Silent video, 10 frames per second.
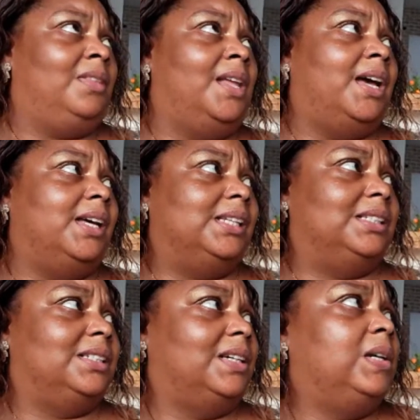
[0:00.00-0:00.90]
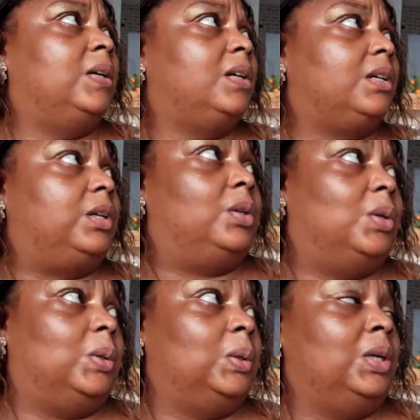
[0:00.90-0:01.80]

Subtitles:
And you know,